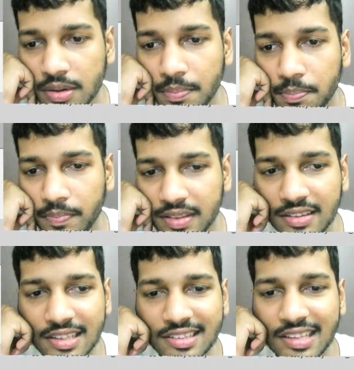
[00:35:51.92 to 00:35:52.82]

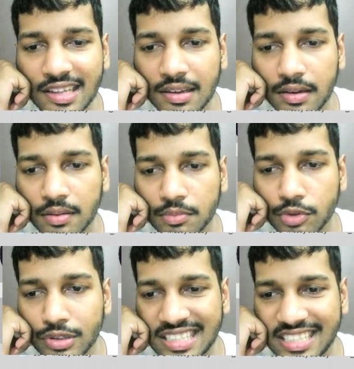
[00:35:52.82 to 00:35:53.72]
Then this is the
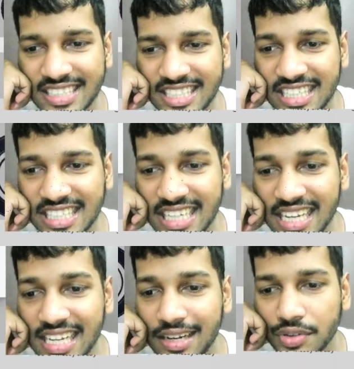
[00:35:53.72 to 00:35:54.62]
most
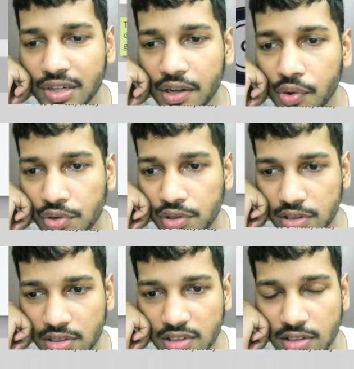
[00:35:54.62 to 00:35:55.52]
detailed one.
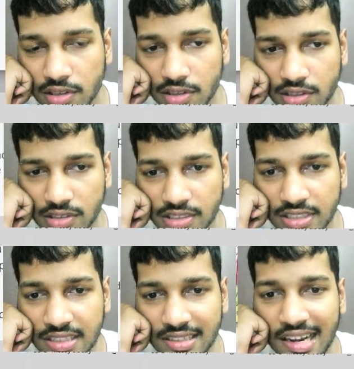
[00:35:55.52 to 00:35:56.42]

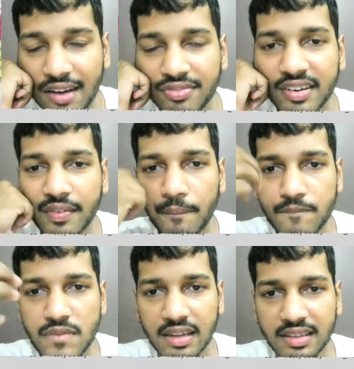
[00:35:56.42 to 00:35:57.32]
Then after
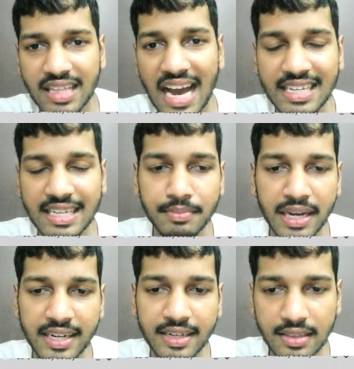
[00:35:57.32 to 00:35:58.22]
that I
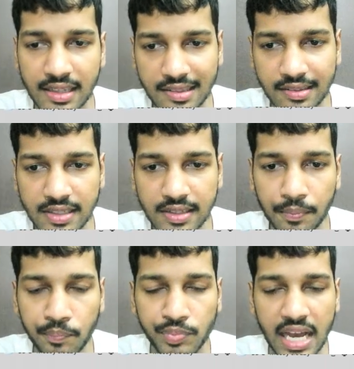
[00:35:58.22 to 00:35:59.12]
made this one
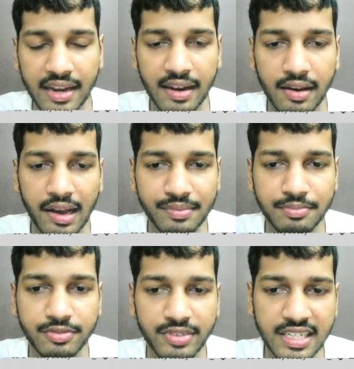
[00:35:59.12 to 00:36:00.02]
and I
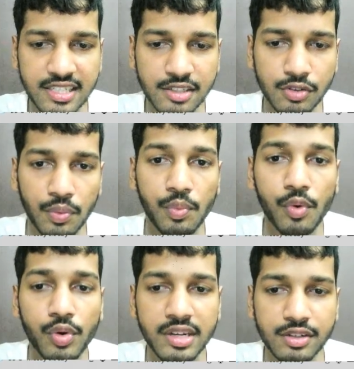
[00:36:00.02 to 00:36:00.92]
went into
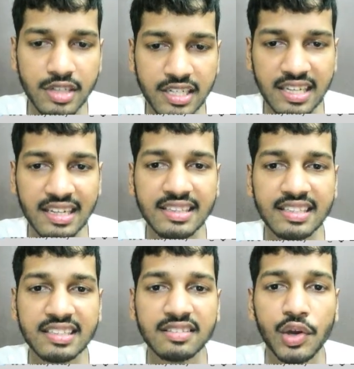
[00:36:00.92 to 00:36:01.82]
more into detail and
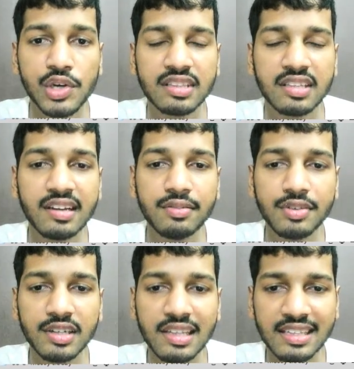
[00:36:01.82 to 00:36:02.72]
these three
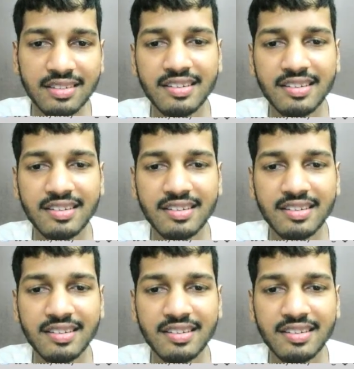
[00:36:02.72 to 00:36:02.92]
were like three